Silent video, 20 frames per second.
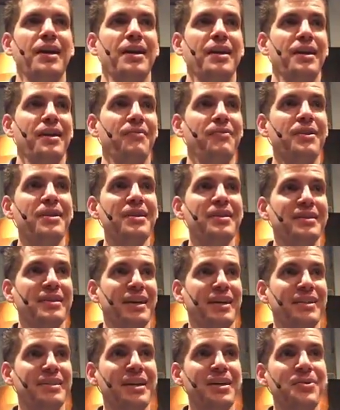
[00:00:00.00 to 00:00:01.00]
If
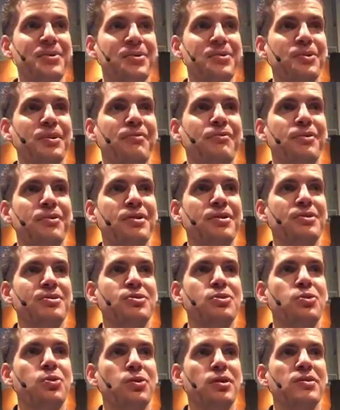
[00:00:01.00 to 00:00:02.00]
anything, they were referring to
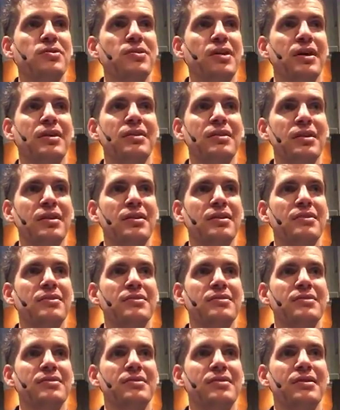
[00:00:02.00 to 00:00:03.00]
stories like this